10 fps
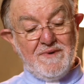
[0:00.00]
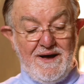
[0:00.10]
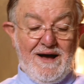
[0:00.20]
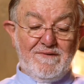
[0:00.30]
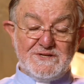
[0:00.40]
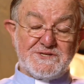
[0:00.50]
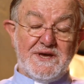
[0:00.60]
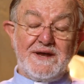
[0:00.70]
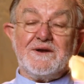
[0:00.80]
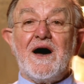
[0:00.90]
I would
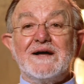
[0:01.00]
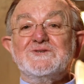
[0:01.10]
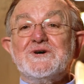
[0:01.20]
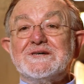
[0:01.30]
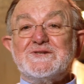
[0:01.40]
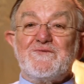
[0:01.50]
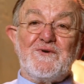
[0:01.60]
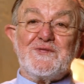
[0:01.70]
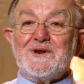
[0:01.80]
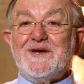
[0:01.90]
say, not just
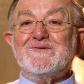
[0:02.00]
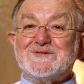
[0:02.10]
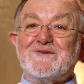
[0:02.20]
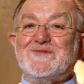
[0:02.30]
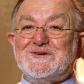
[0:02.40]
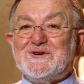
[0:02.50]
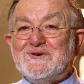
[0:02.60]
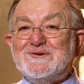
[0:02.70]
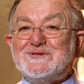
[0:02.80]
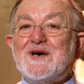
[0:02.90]
for the leaders of the
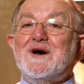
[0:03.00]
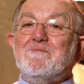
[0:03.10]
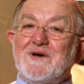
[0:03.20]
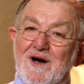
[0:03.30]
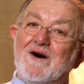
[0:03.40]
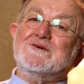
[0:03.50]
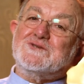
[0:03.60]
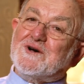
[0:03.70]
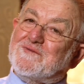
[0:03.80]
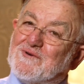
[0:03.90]
Jews, but
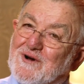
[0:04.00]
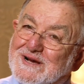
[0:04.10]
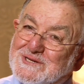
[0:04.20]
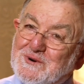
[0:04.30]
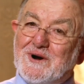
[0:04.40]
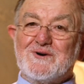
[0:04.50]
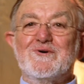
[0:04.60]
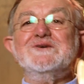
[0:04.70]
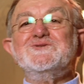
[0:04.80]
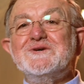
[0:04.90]
also for us who are
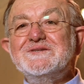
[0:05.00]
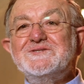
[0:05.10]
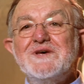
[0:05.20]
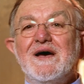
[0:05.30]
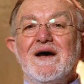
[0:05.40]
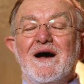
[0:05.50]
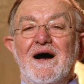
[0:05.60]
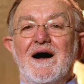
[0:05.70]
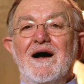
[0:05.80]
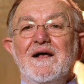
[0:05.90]
Christians,
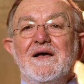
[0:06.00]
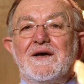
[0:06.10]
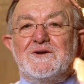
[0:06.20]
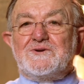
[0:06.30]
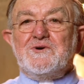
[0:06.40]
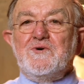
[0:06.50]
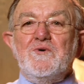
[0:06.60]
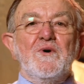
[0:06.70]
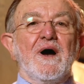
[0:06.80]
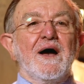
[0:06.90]

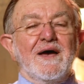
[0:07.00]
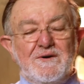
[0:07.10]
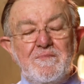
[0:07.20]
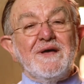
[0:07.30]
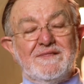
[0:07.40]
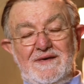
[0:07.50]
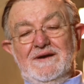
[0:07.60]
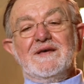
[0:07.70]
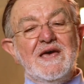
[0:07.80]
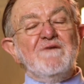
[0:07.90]
to admit
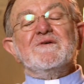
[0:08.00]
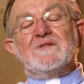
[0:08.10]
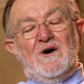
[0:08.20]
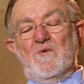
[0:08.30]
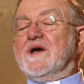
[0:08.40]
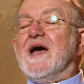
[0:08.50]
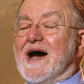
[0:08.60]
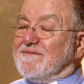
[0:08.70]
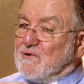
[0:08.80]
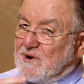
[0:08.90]
that even though we
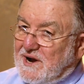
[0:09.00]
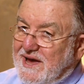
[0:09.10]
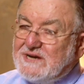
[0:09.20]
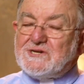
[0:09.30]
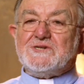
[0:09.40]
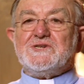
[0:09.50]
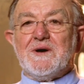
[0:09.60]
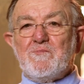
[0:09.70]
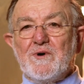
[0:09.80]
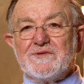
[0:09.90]
have a
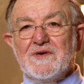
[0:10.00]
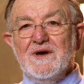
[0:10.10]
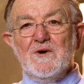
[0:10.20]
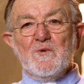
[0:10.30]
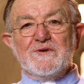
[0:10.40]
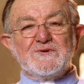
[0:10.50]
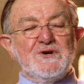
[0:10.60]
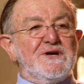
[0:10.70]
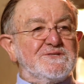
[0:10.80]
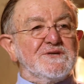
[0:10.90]
relationship with
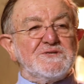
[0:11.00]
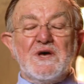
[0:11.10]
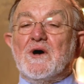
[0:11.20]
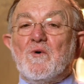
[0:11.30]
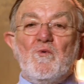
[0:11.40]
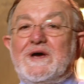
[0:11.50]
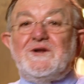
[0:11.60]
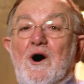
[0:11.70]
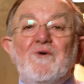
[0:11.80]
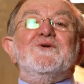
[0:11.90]
Jesus, we
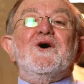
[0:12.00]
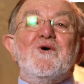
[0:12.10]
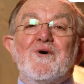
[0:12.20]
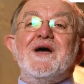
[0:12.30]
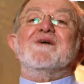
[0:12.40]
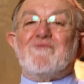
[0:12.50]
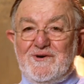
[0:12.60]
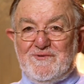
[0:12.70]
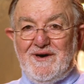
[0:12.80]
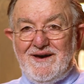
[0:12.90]
don't know
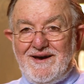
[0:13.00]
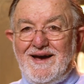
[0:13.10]
everything.